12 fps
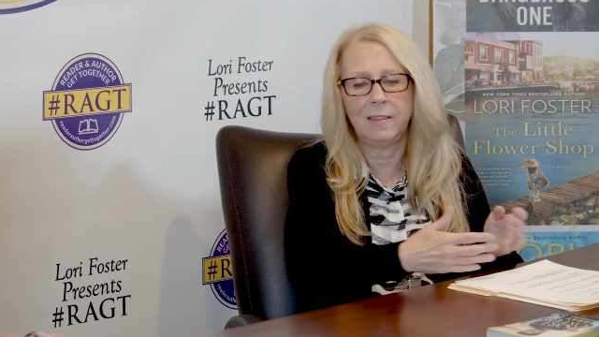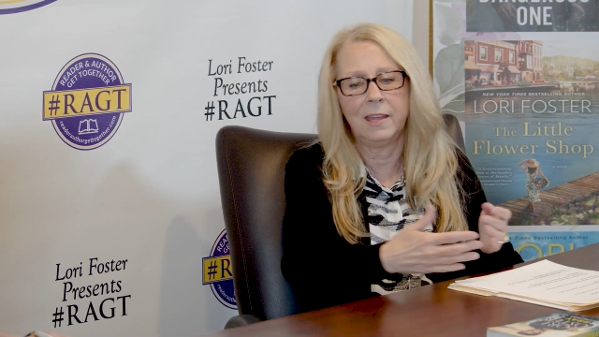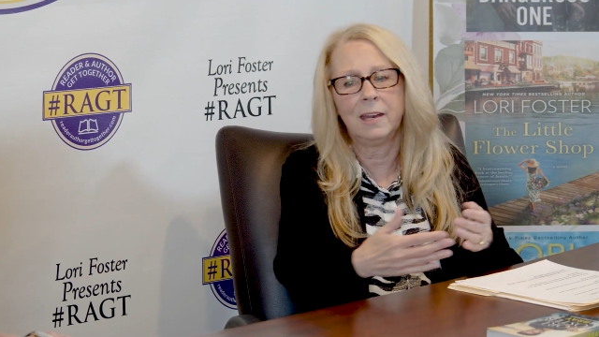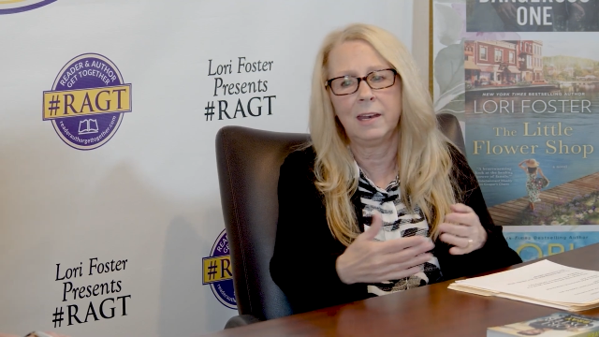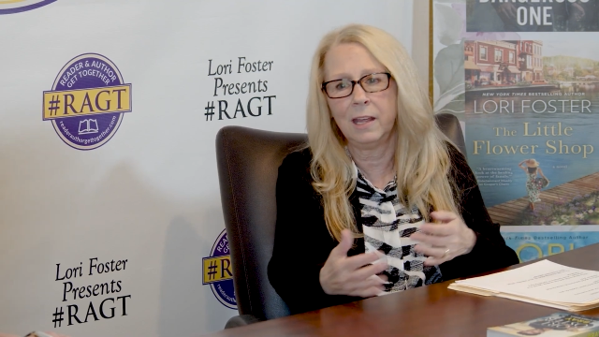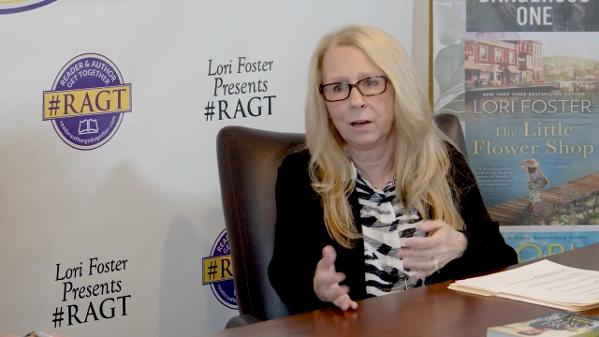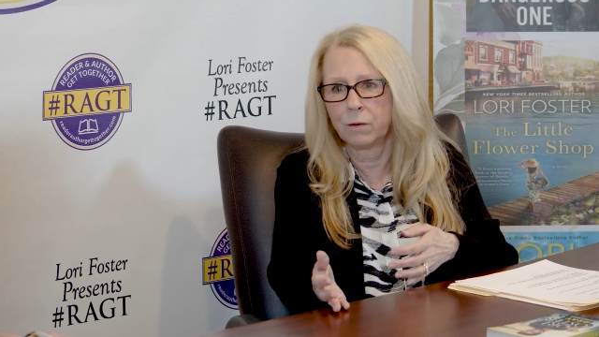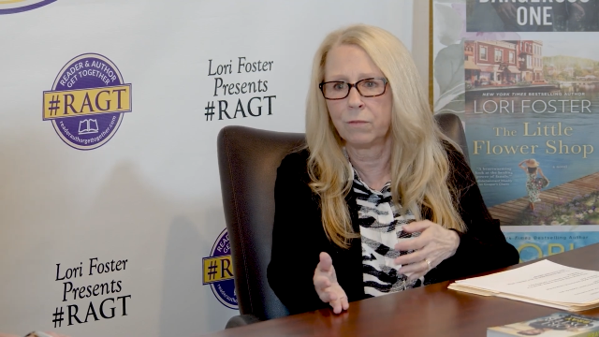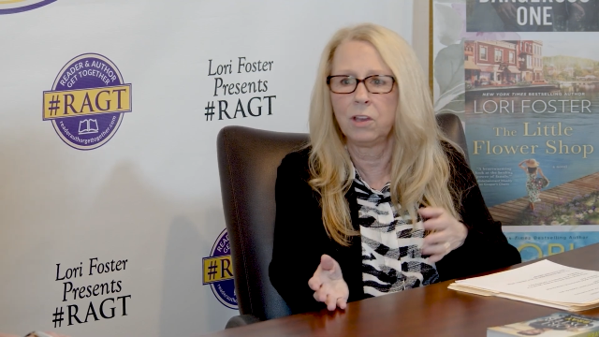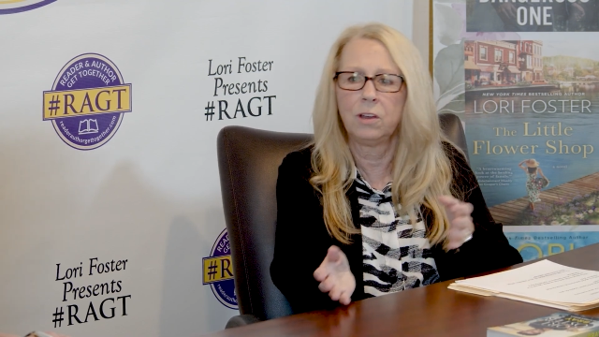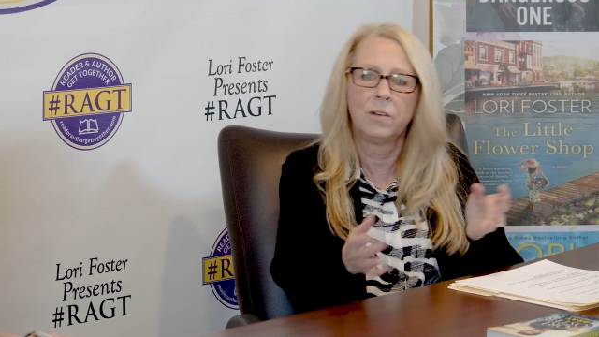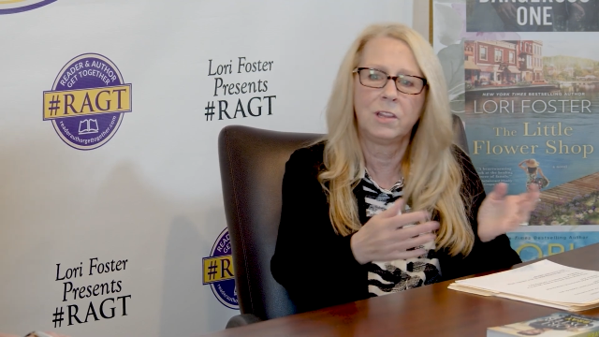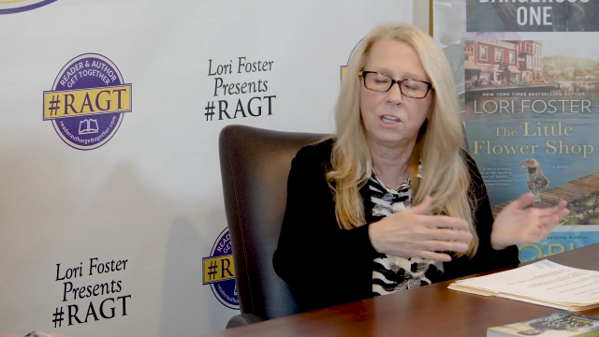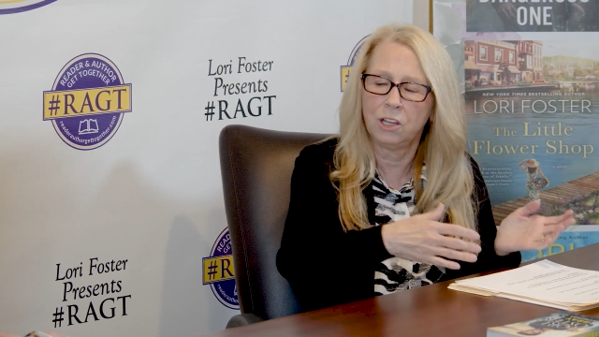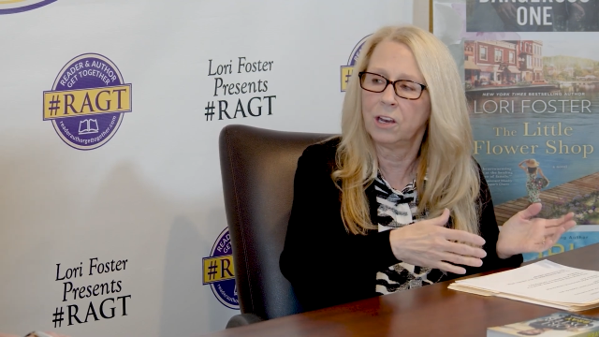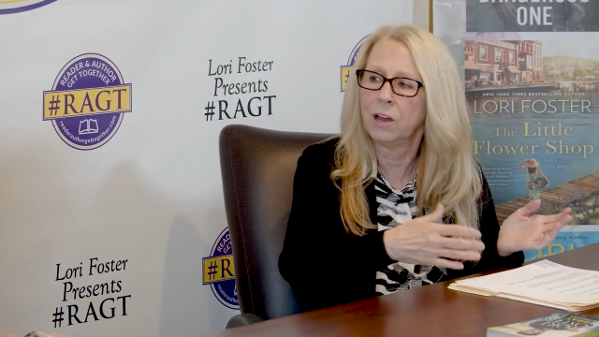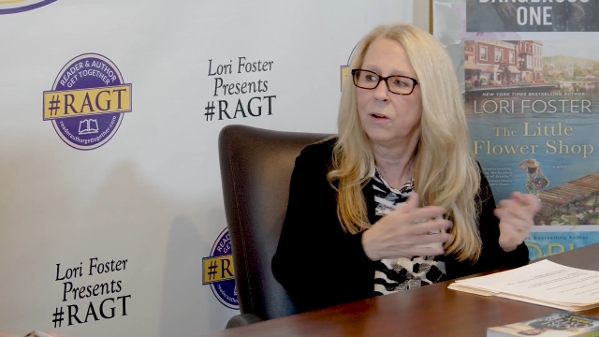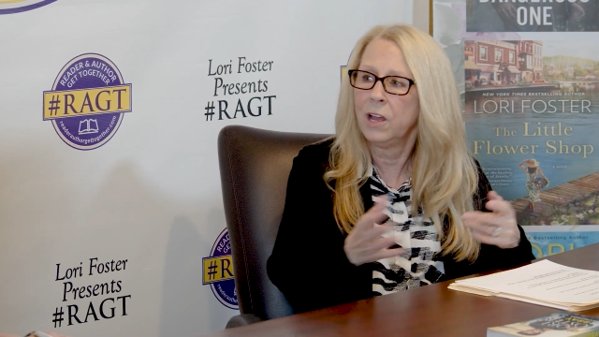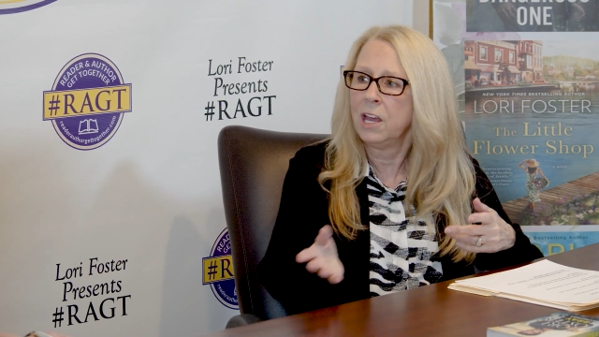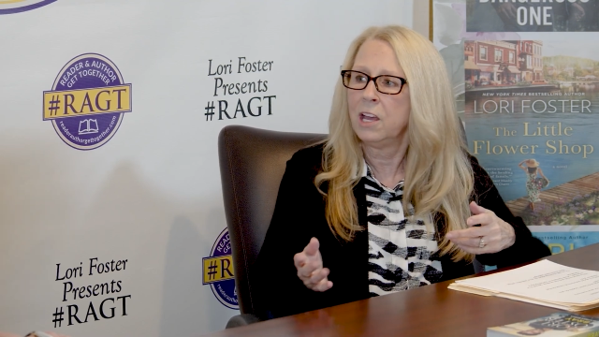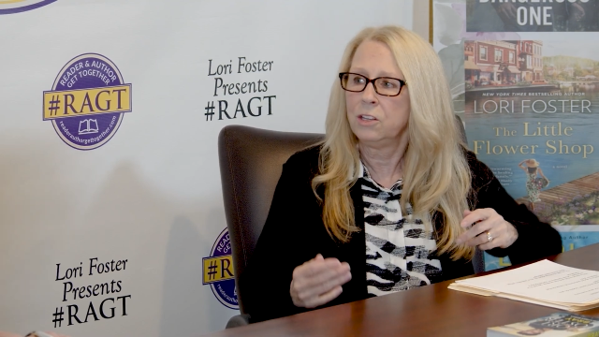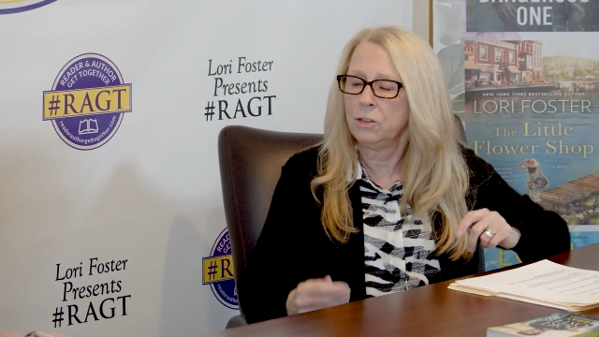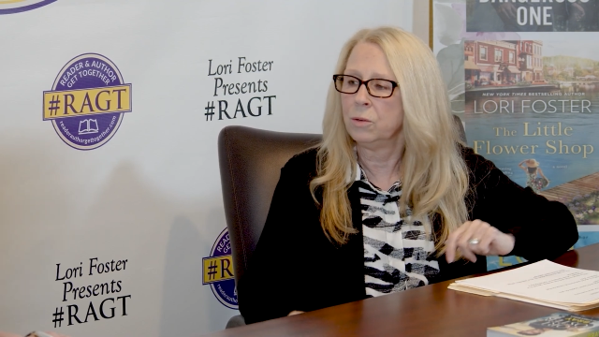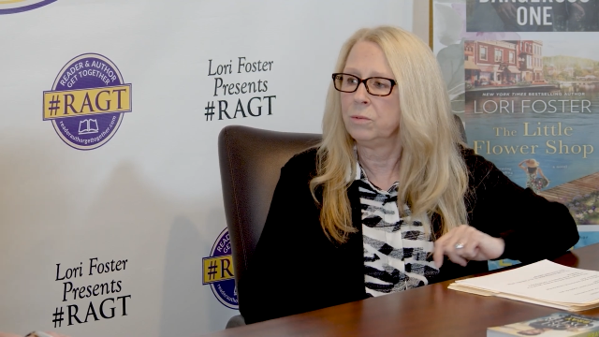and then an interview, and then
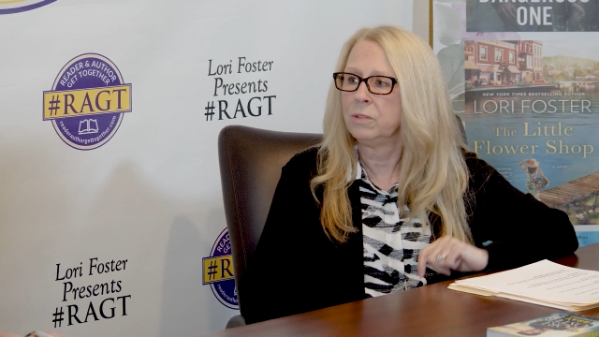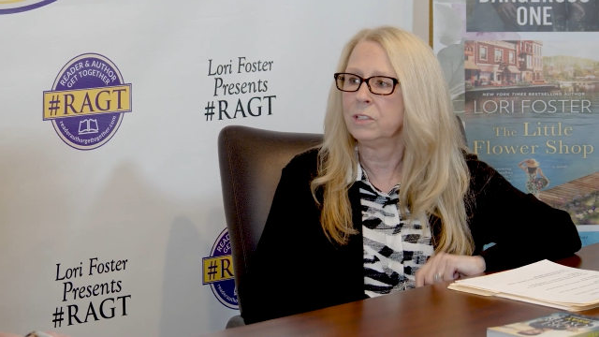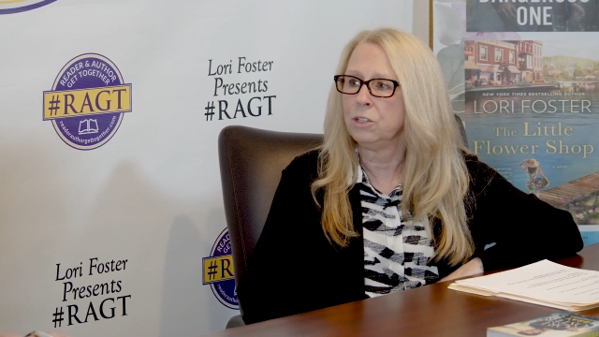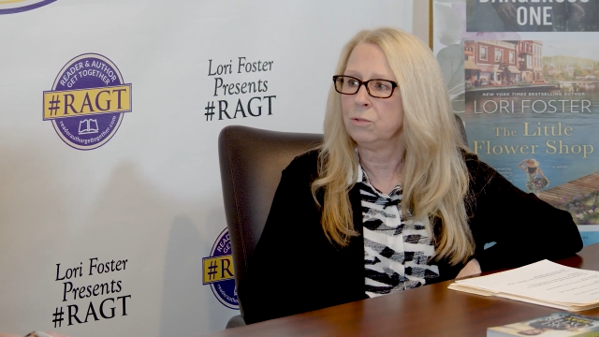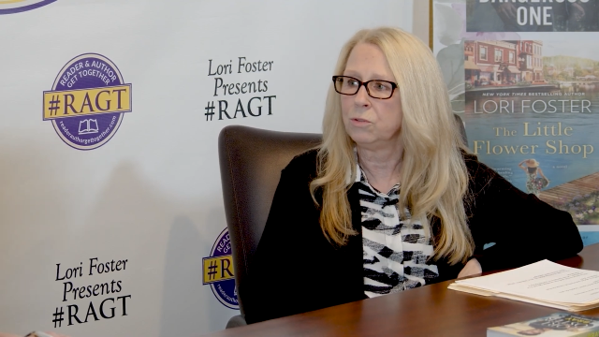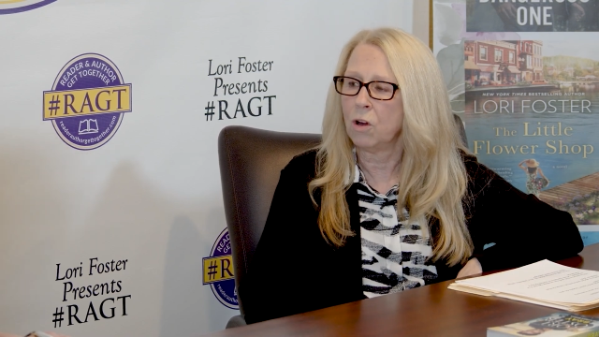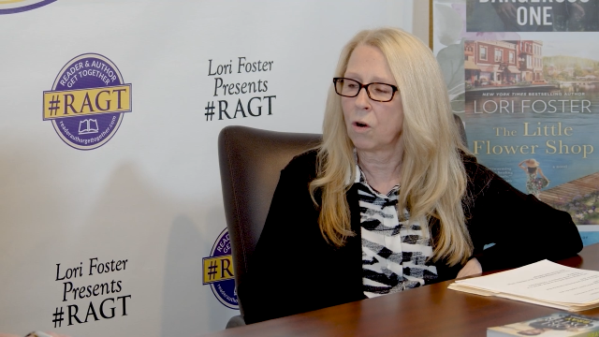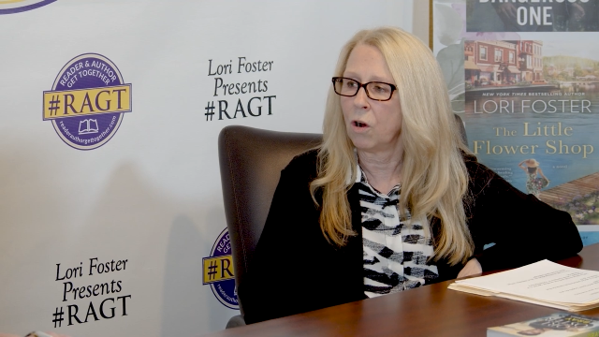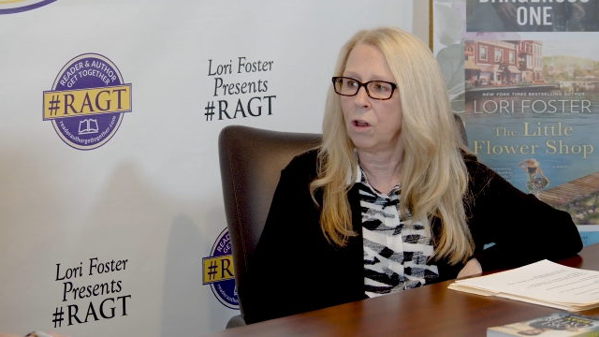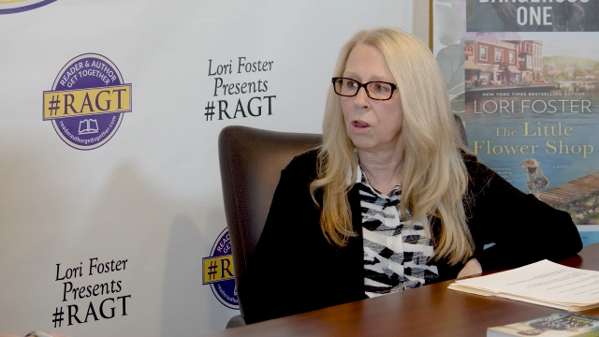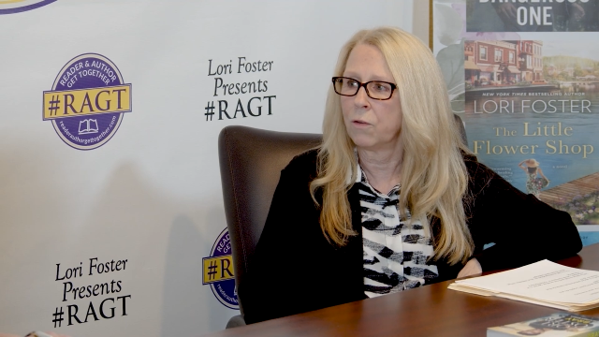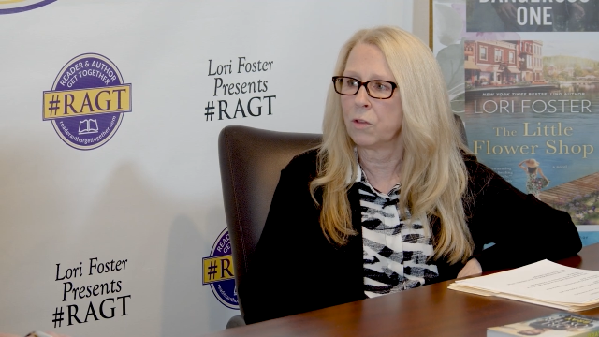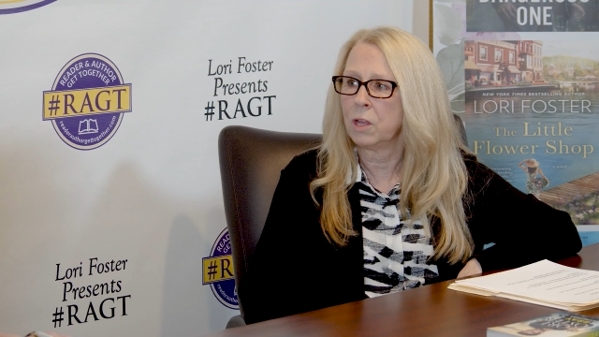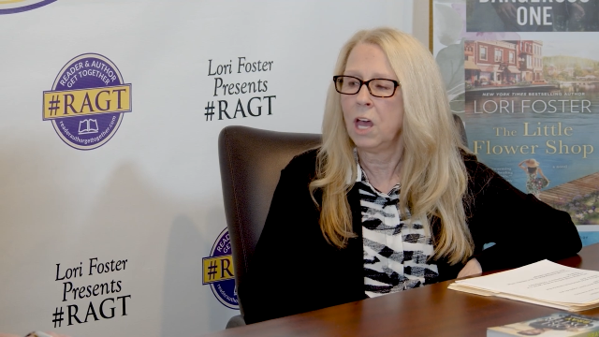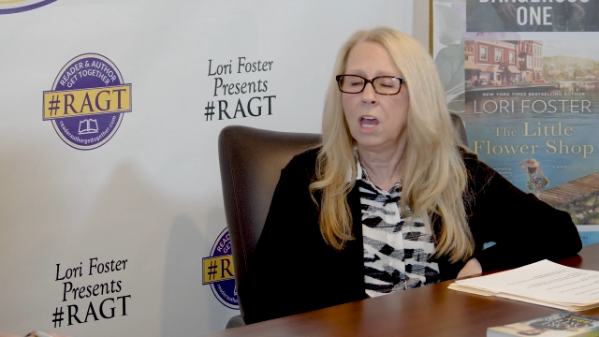you are all over.